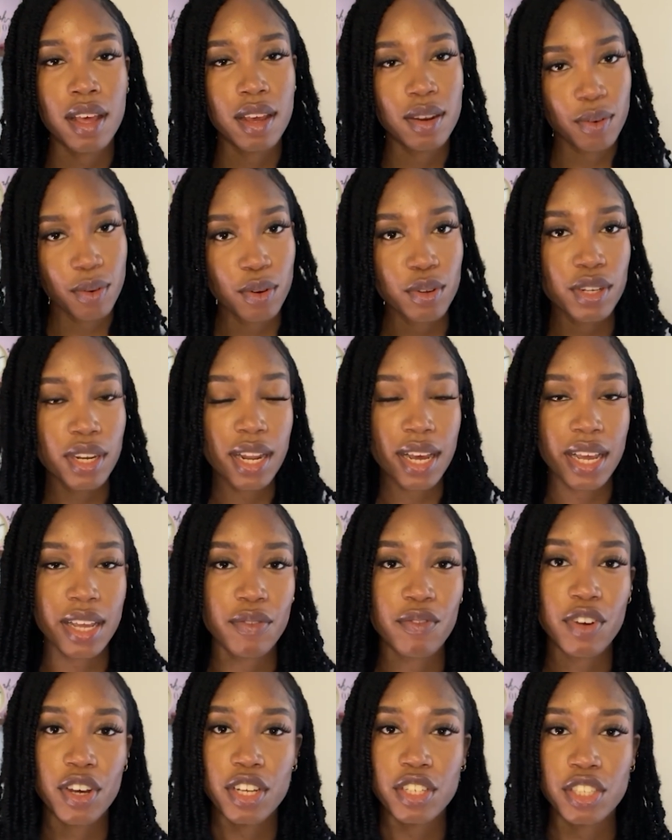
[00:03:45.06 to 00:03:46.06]
an
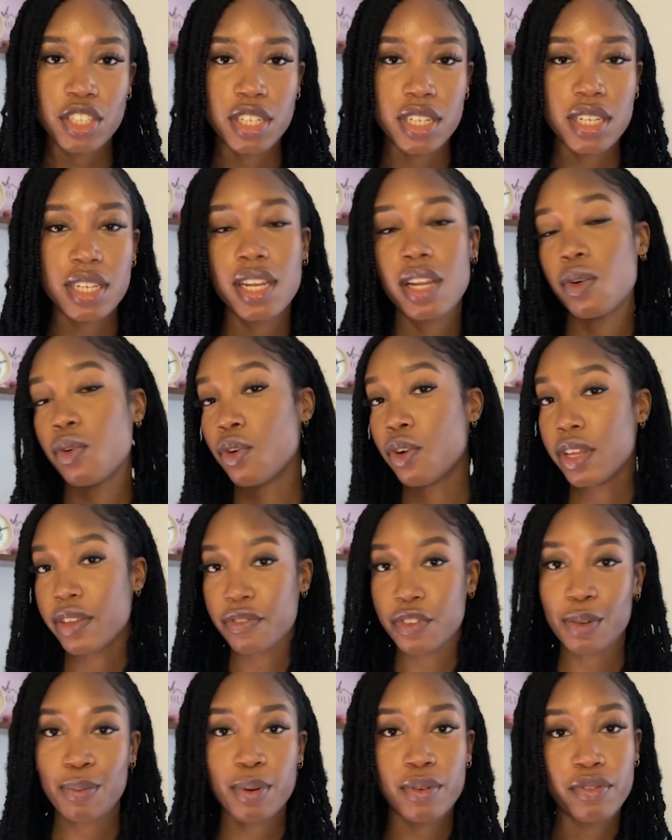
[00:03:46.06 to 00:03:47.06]
online version or
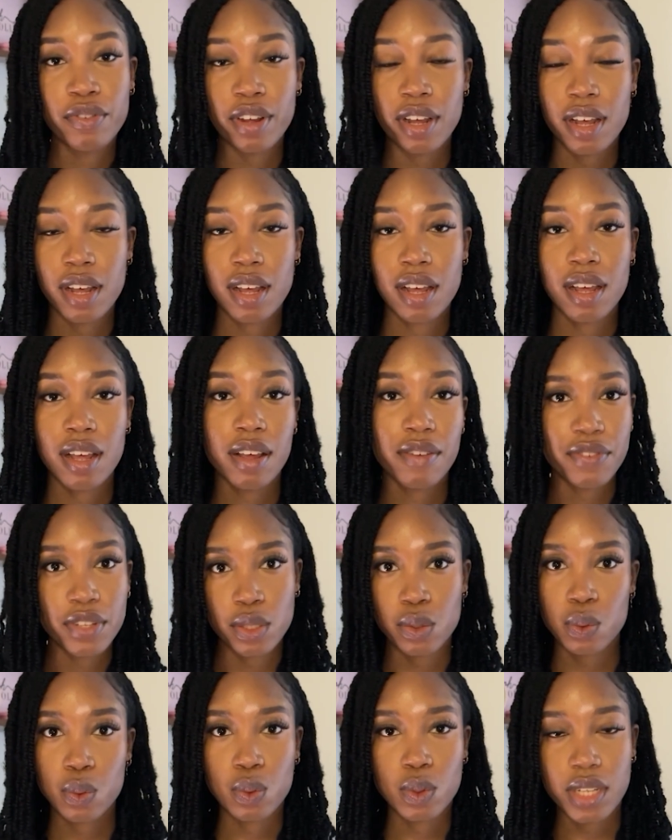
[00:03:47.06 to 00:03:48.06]
if you prefer a
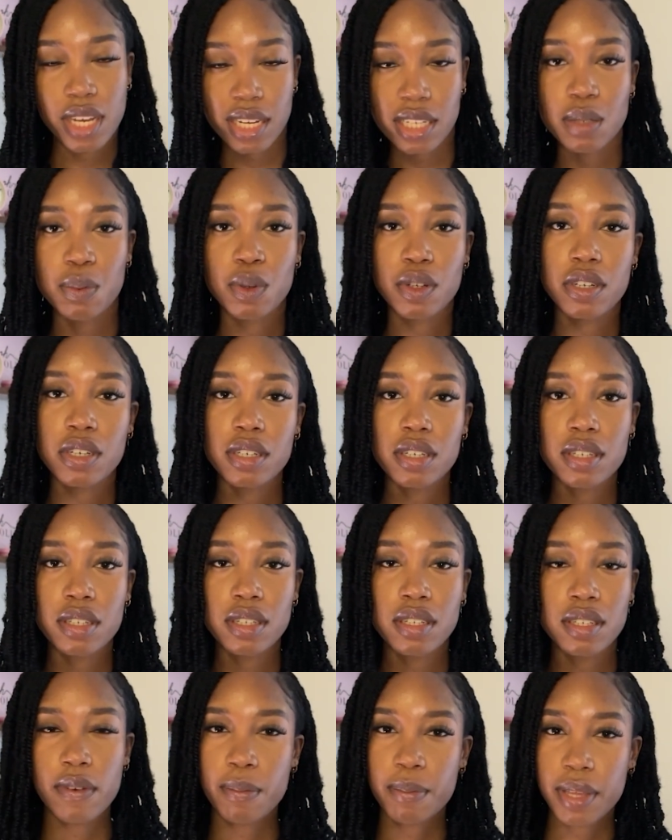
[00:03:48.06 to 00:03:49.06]
physical textbook.
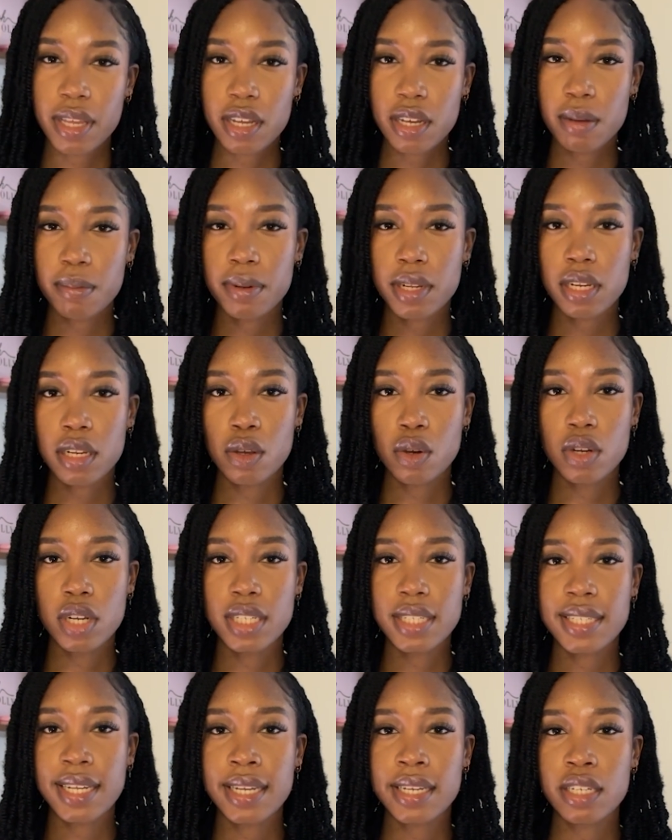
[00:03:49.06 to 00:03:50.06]
If I'm being completely
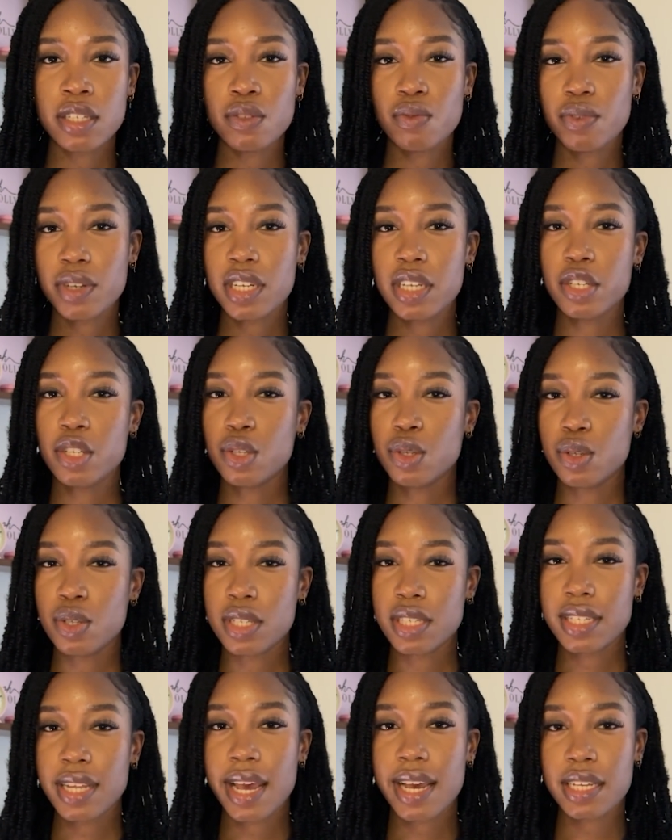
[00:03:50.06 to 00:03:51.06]
honest, I didn't really
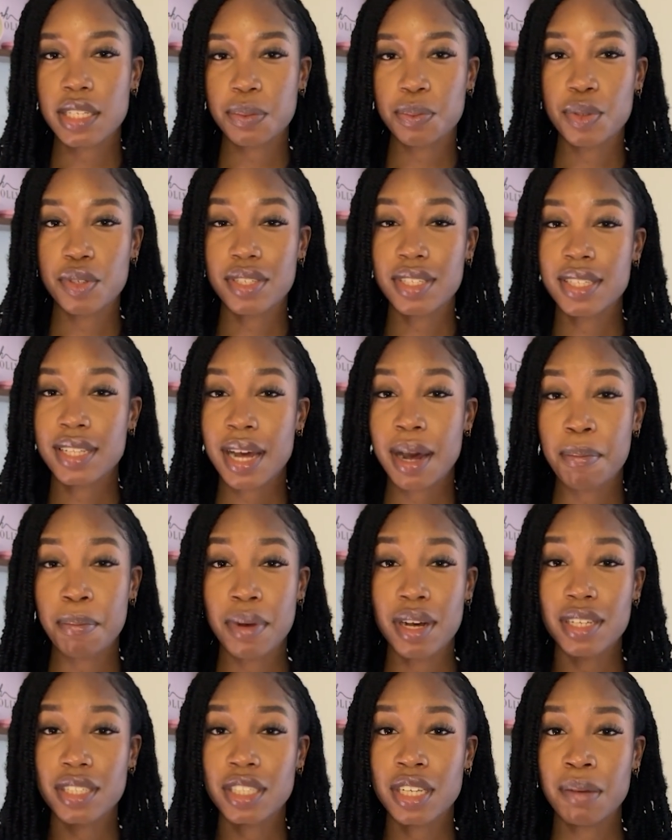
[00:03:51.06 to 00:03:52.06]
use textbooks that
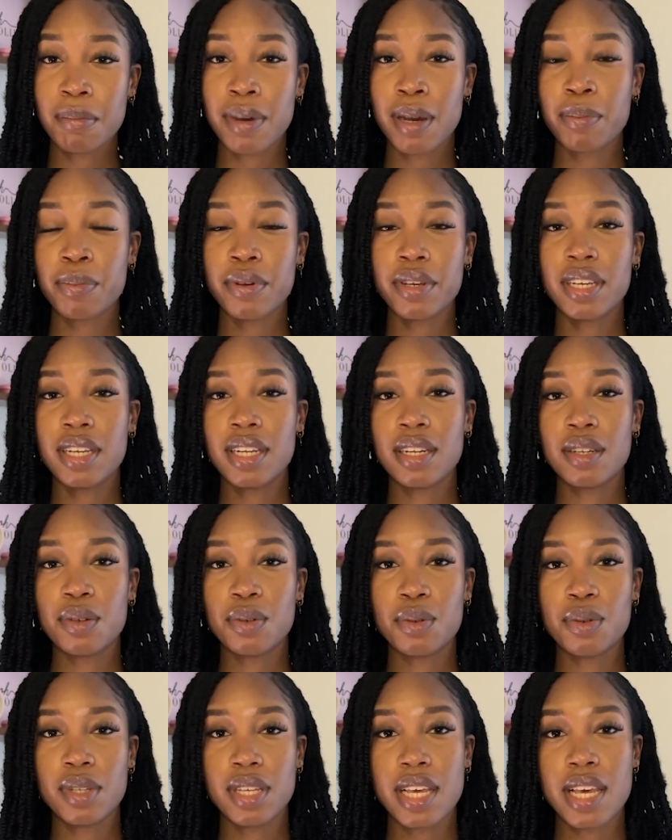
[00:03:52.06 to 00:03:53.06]
much in my
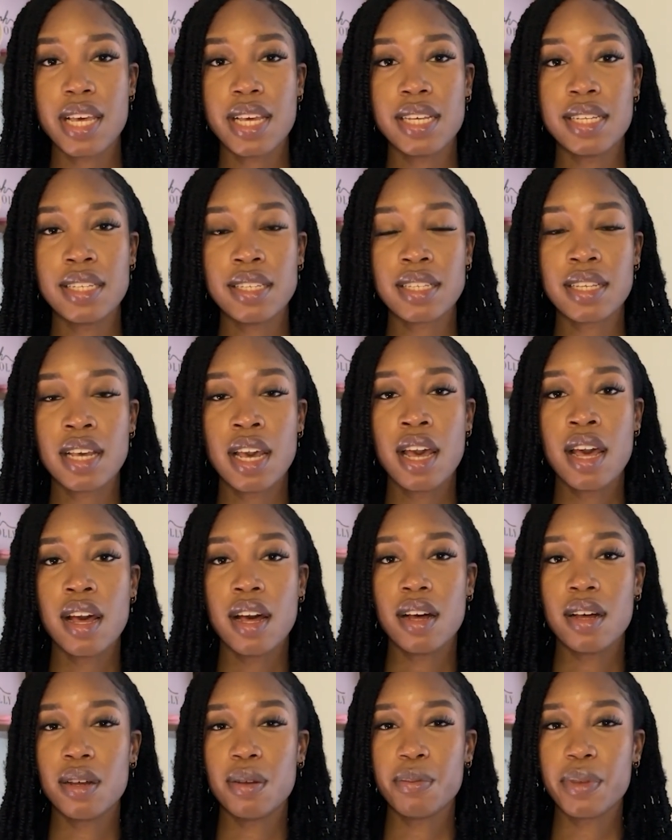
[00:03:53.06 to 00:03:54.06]
preclinical years.
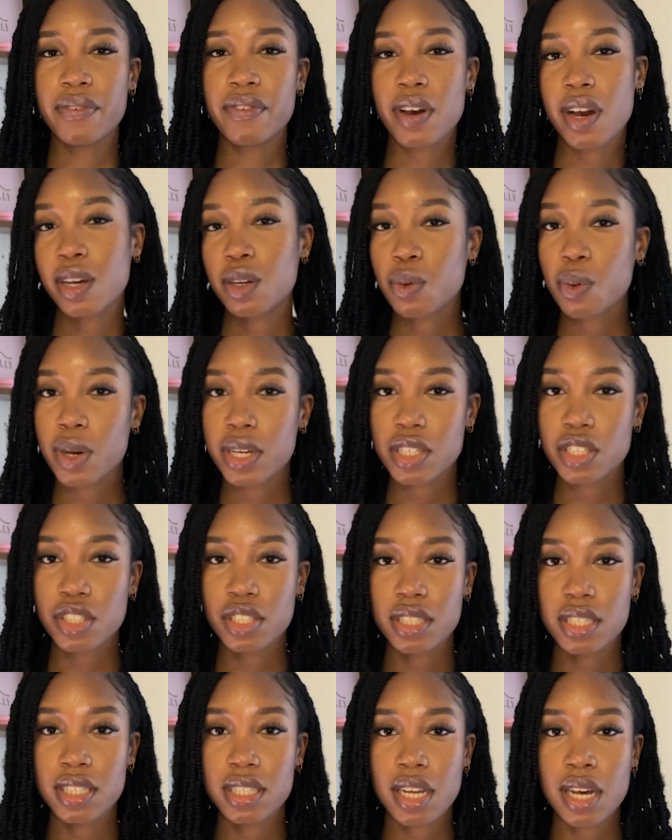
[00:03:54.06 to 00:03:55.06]
If I had
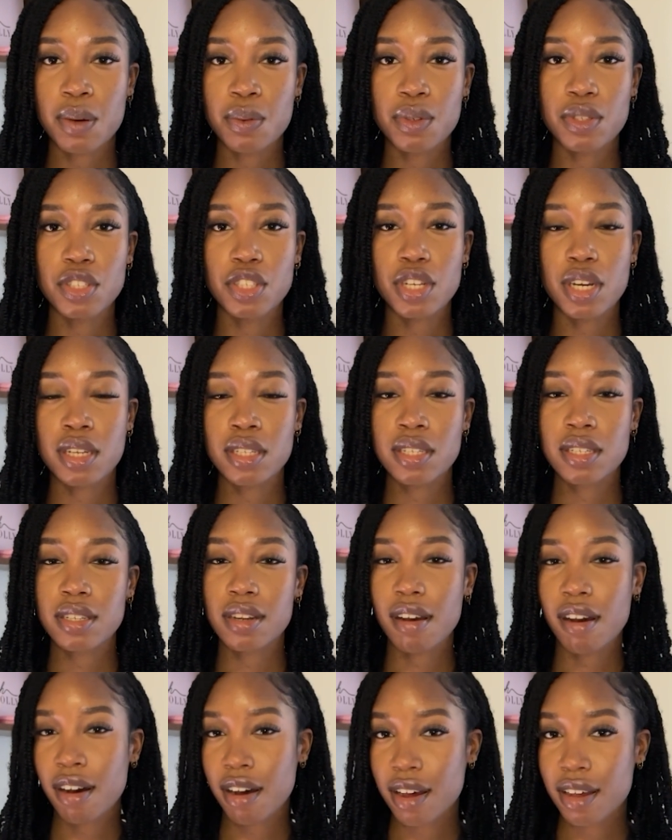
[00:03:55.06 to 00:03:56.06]
questions, I would just
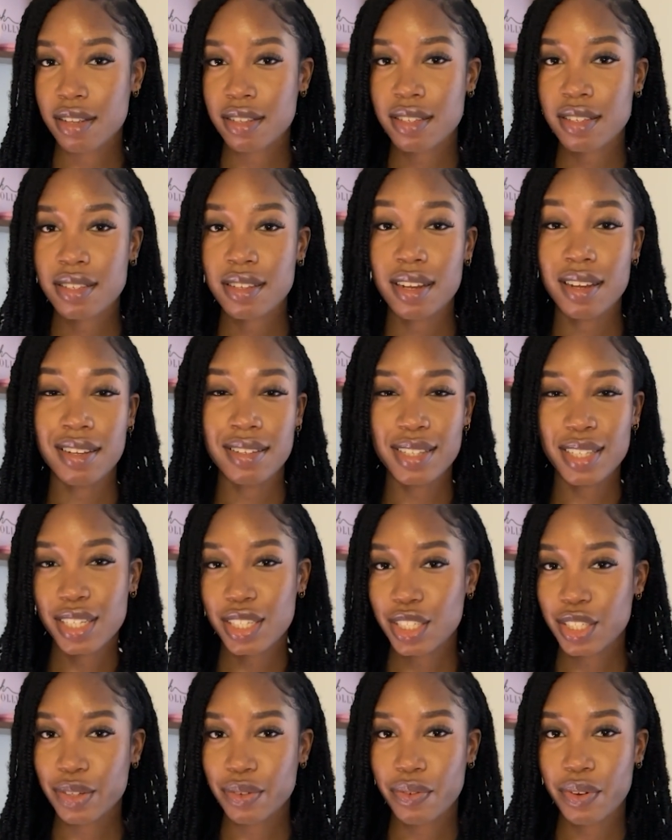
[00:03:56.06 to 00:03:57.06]
ask a
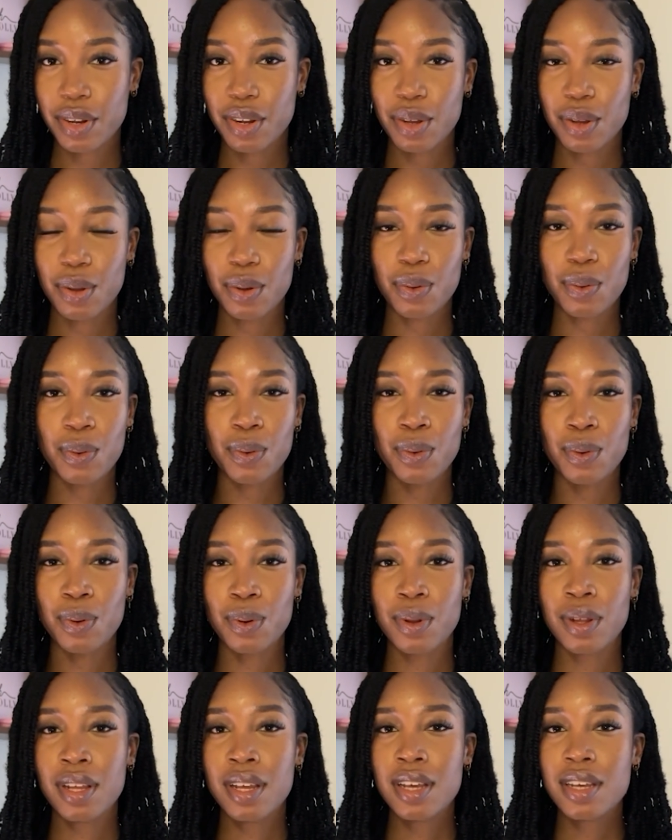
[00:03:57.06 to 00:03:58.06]
teaching fellow
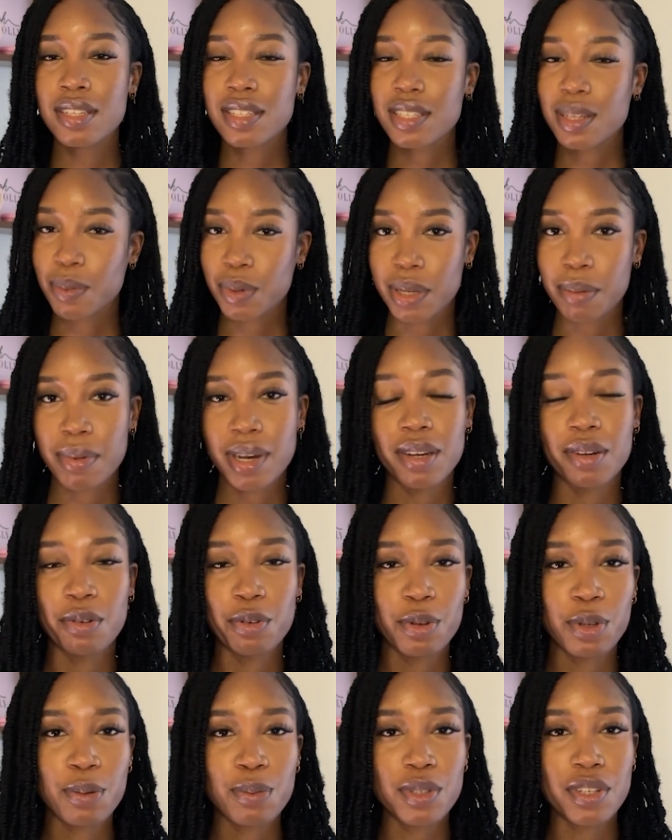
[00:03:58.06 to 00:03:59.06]
or someone in my
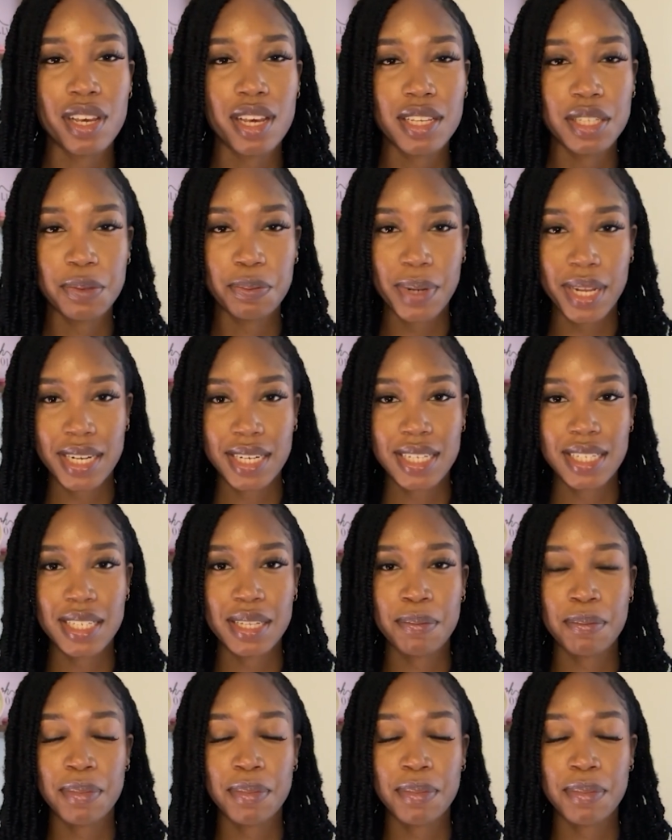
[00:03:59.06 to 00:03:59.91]
group to explain it to